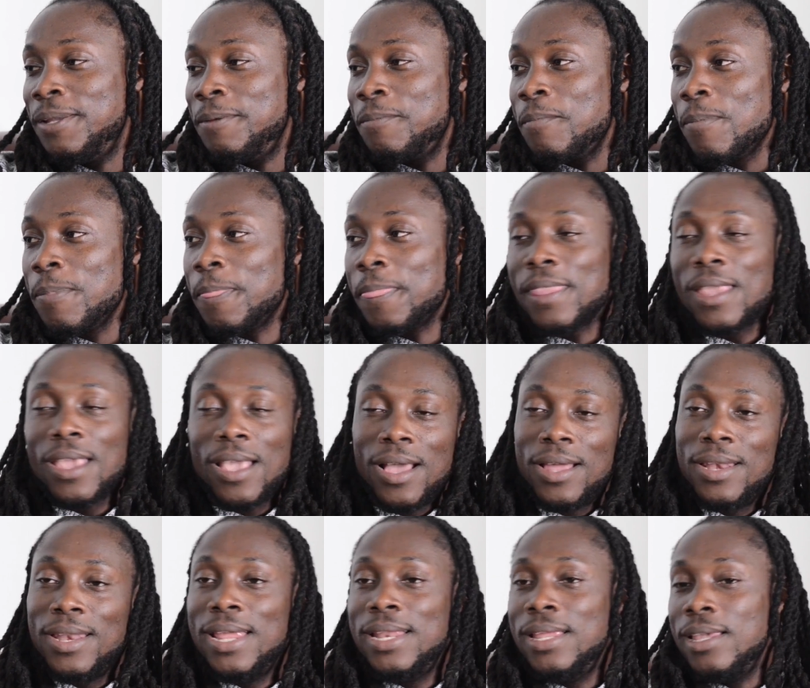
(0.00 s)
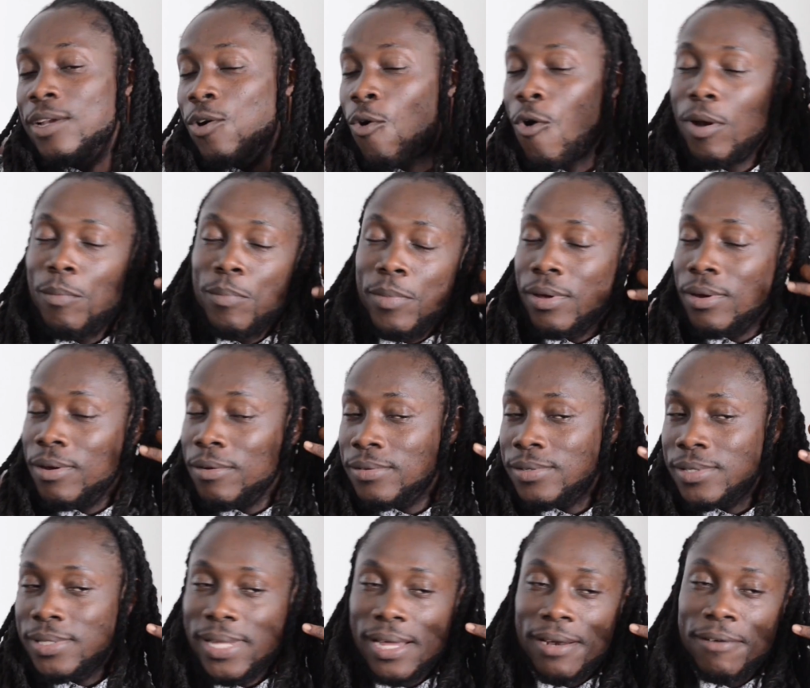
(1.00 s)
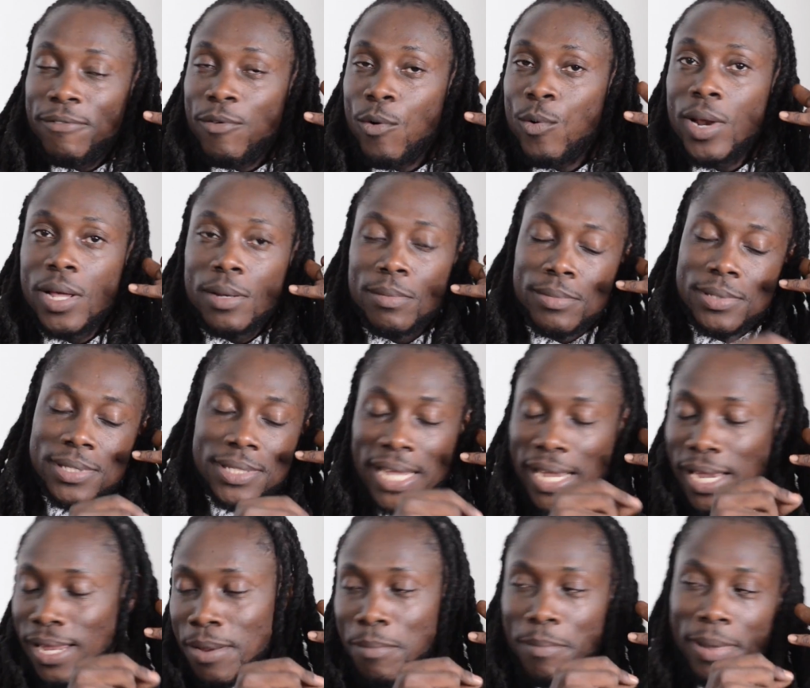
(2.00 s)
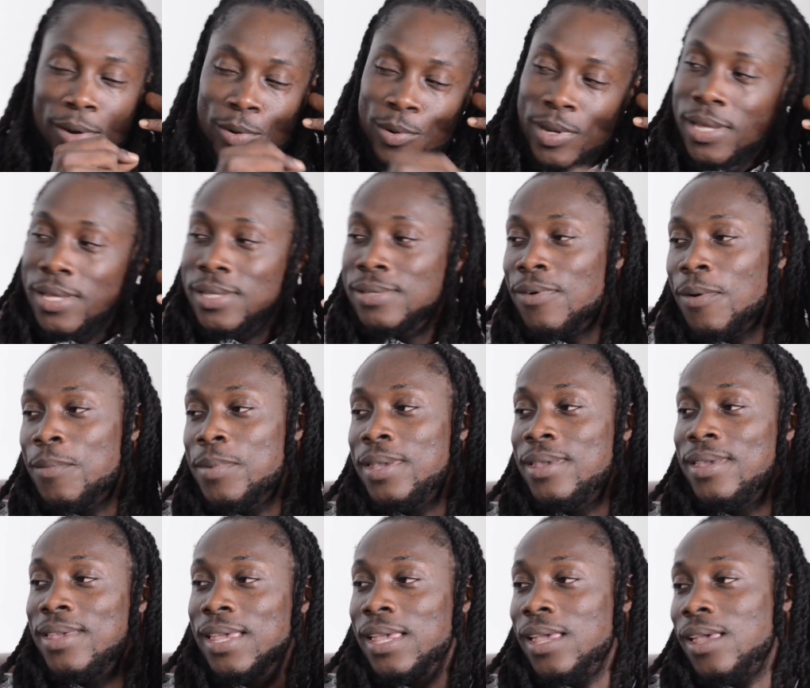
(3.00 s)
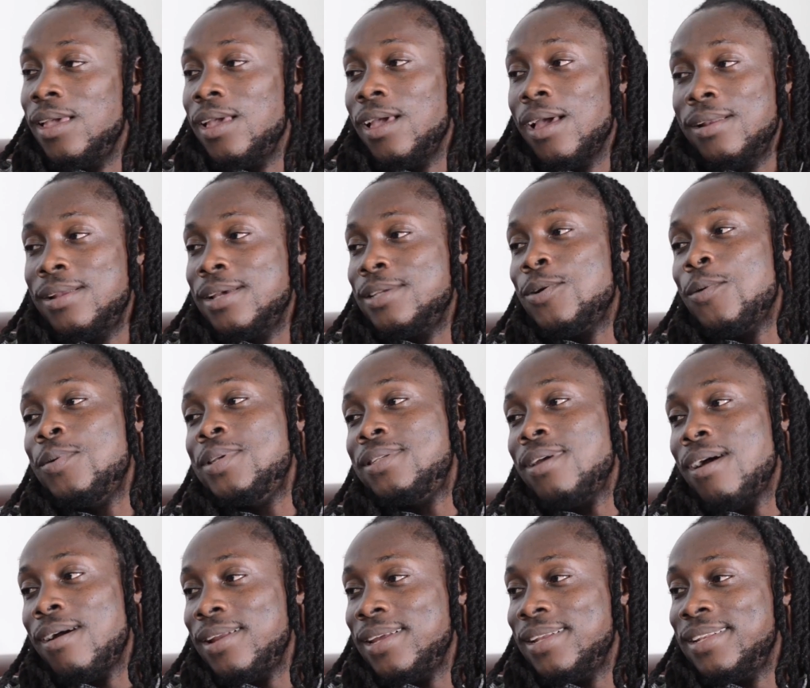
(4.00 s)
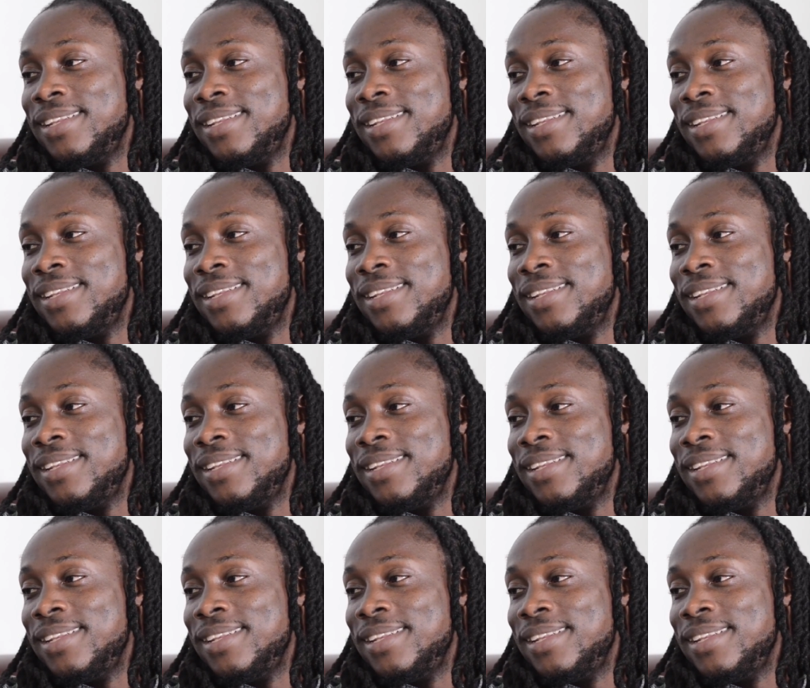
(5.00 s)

Right, right. And then right. he called me on the telephone and singing the melodies for me. And that's how we started.